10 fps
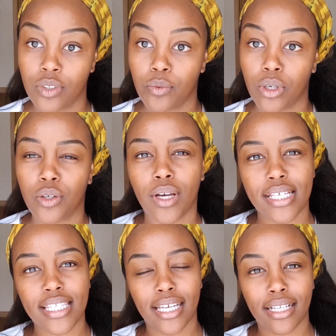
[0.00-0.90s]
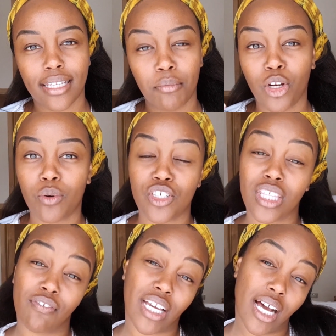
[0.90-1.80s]
What do you guys think? Let me know what you think
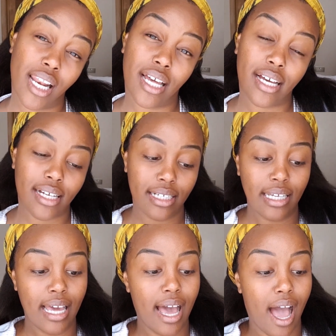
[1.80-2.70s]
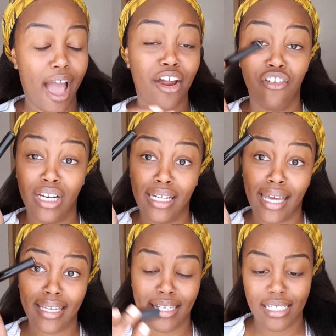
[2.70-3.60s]
of the color. I really
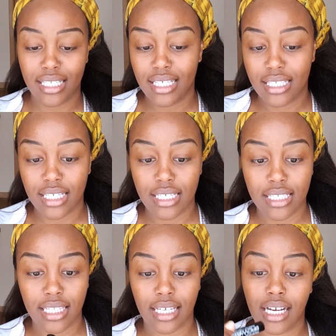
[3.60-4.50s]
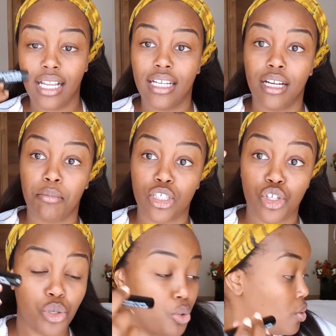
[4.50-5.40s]
like it. This is in the color number
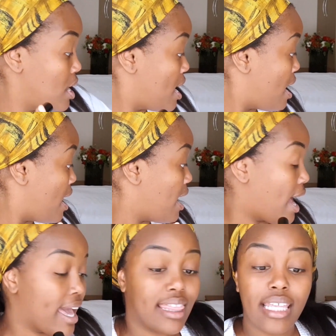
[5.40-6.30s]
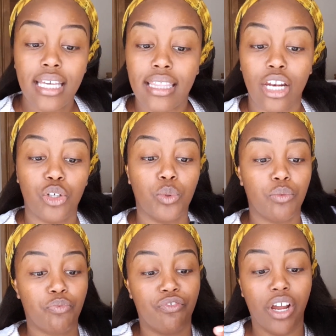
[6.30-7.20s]
2. I think that you would
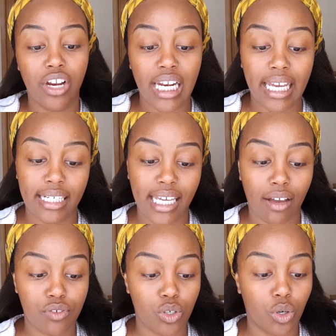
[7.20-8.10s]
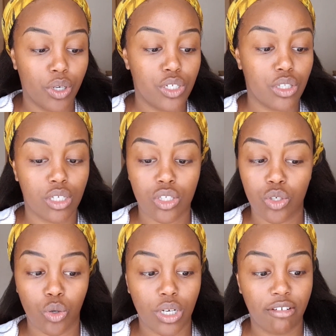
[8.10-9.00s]
very likely have to go into the
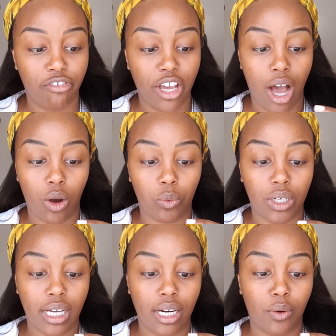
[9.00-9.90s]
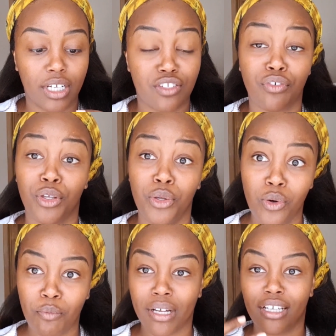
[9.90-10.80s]
store and figure out what color works for you,
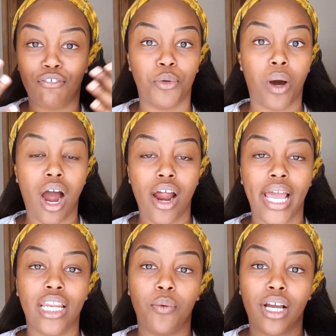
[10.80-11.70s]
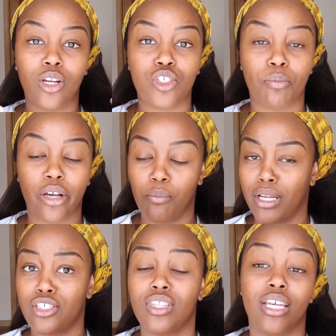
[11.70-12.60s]
but if you are anywhere close to my
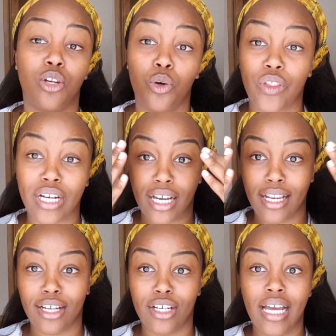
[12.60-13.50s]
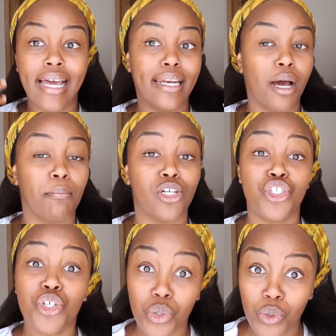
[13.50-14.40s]
complexion, then know that color number
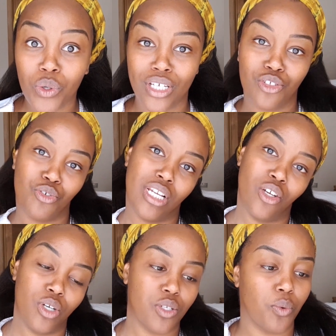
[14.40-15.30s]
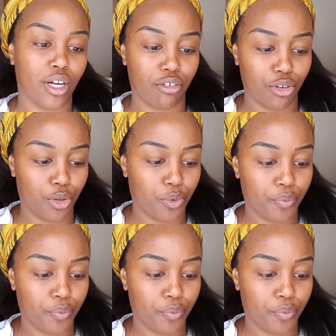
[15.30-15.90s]
2 is really going to work for you.